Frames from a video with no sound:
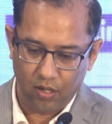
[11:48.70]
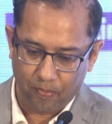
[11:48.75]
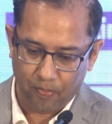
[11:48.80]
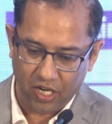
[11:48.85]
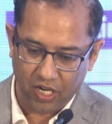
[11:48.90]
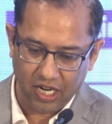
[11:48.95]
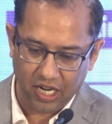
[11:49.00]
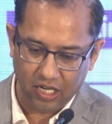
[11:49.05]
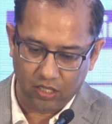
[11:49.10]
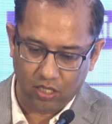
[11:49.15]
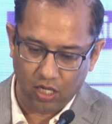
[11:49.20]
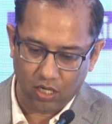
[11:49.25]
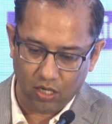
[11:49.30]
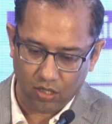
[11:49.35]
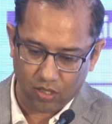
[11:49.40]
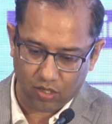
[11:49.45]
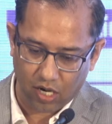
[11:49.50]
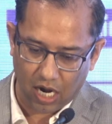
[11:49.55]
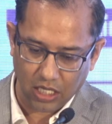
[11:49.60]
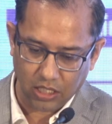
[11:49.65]
predict
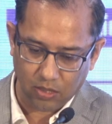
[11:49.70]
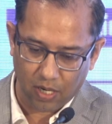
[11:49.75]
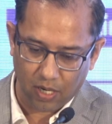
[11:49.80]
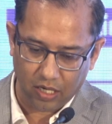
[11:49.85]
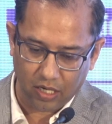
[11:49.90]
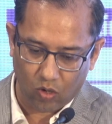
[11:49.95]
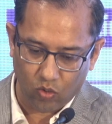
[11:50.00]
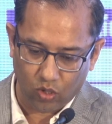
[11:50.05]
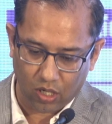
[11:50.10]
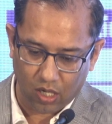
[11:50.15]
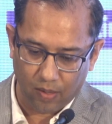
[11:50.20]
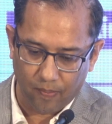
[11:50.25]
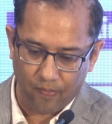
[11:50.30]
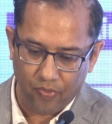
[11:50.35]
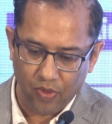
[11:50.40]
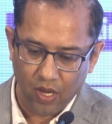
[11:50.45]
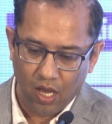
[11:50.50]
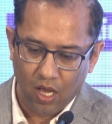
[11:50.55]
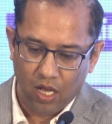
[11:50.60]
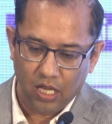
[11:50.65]
the transplant outcome.
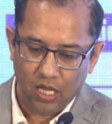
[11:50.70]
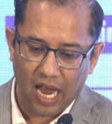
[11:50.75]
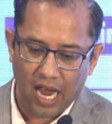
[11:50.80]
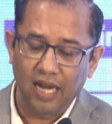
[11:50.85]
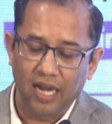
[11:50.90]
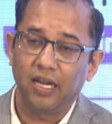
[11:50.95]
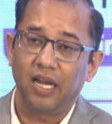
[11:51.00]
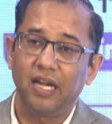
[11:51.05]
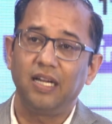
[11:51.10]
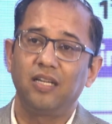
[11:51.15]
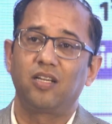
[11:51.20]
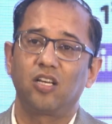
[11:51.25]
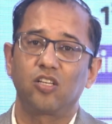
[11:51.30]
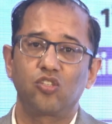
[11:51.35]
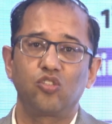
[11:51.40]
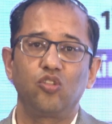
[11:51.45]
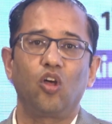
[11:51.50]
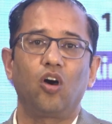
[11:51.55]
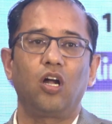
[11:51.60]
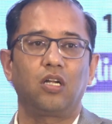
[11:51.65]
And it
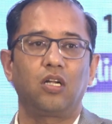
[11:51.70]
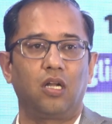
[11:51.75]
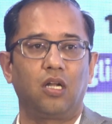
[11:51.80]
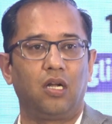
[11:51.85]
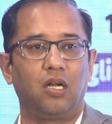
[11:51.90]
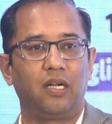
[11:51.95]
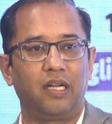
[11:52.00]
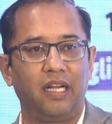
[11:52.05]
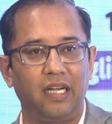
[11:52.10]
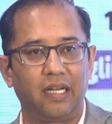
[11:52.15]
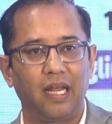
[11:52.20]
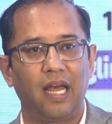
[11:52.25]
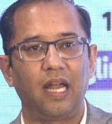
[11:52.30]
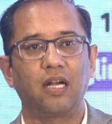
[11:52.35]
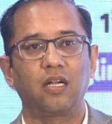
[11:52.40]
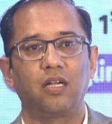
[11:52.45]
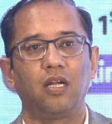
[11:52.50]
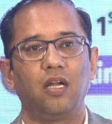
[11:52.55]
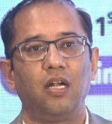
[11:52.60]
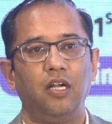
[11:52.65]
does not
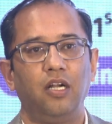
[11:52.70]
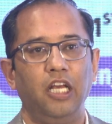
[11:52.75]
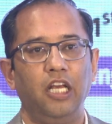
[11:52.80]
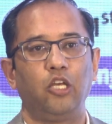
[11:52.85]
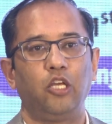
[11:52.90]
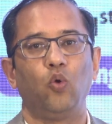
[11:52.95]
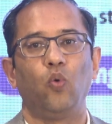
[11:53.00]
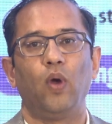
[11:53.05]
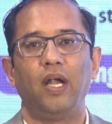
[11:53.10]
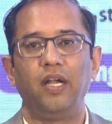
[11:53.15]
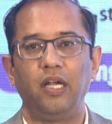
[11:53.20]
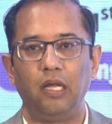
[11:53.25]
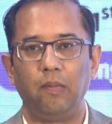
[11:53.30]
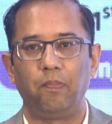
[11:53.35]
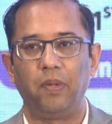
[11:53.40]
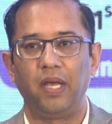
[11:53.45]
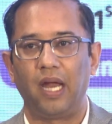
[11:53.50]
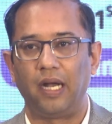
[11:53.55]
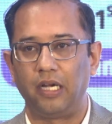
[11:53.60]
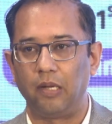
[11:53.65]
detect DQ and
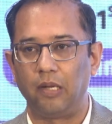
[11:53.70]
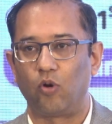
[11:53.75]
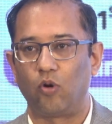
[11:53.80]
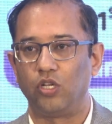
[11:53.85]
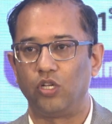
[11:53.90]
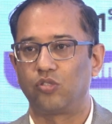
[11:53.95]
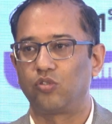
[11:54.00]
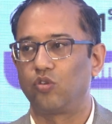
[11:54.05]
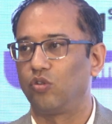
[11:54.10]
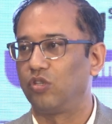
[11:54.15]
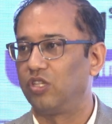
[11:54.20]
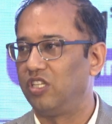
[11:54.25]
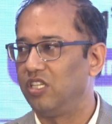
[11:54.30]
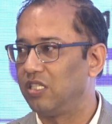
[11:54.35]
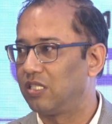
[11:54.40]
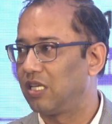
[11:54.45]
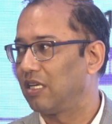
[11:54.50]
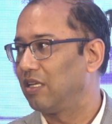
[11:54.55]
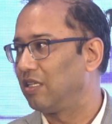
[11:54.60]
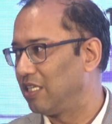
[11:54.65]
DP antibodies. So
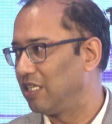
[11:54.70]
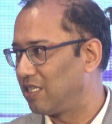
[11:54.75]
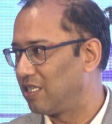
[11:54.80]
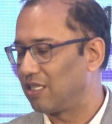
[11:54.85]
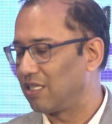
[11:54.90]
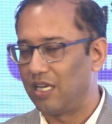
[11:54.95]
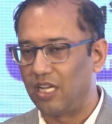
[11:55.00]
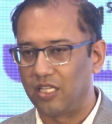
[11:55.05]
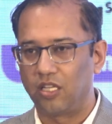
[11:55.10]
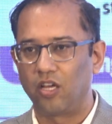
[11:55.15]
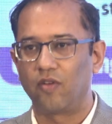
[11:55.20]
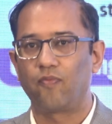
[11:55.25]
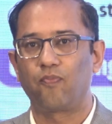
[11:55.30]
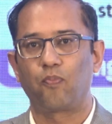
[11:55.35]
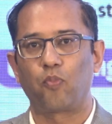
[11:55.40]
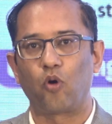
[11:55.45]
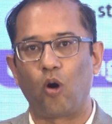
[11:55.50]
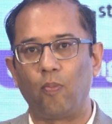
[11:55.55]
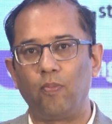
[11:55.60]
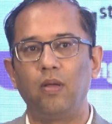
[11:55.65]
this is another
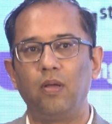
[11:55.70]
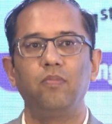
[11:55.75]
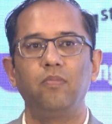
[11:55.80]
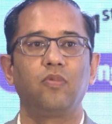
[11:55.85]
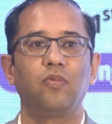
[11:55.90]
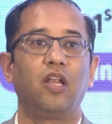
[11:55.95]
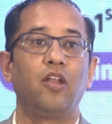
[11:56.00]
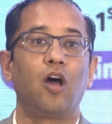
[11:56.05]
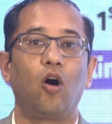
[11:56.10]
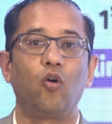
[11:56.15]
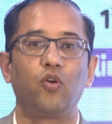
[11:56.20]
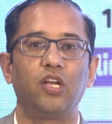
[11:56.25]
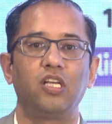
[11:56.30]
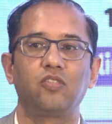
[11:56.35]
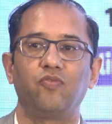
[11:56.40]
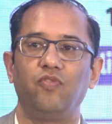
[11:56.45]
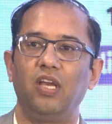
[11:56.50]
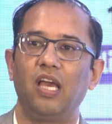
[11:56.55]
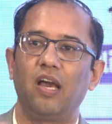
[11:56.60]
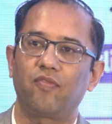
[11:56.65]
problem.
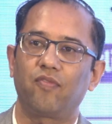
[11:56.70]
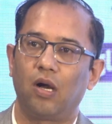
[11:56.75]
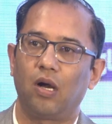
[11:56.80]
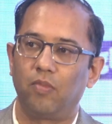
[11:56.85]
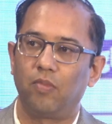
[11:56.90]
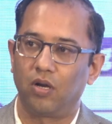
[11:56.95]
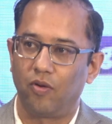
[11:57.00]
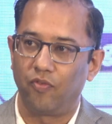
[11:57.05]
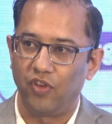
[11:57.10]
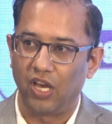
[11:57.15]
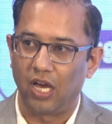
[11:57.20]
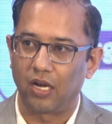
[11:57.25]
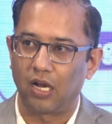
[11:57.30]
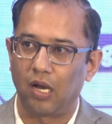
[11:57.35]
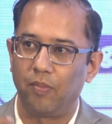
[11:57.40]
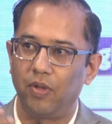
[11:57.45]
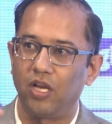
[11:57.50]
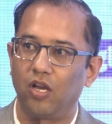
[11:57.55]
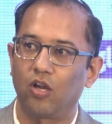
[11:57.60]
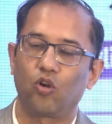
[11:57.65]
Nowadays we are
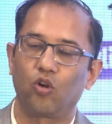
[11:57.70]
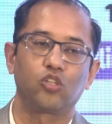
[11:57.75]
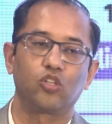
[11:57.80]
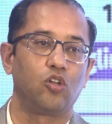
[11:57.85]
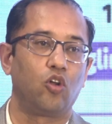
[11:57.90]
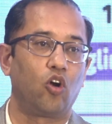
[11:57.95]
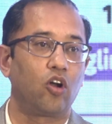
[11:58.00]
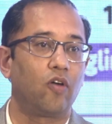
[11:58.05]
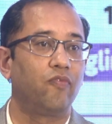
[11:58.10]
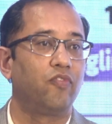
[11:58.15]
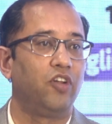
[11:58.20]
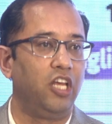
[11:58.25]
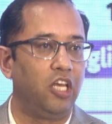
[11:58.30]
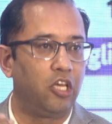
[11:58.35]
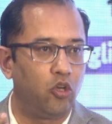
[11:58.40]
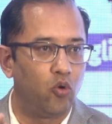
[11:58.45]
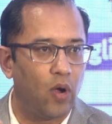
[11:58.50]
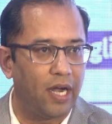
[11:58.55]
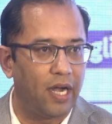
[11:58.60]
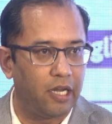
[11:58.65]
coming across a lot of
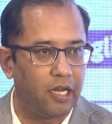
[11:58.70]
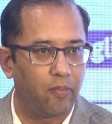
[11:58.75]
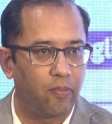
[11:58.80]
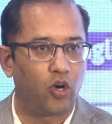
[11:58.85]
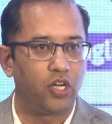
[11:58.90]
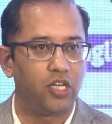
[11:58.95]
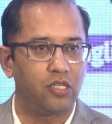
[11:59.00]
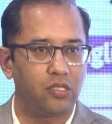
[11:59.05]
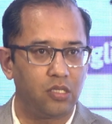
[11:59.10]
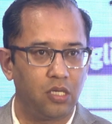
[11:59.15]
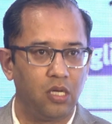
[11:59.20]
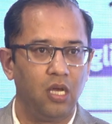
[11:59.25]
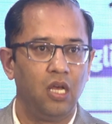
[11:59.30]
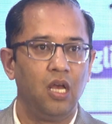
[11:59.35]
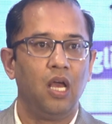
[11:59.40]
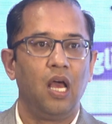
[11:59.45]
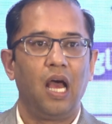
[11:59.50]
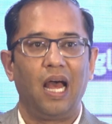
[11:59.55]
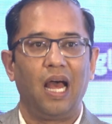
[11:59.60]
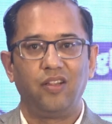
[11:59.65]
DQ antibodies,
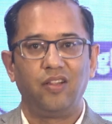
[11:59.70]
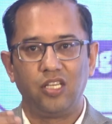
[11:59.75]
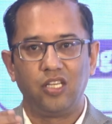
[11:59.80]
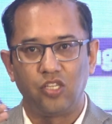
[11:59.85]
and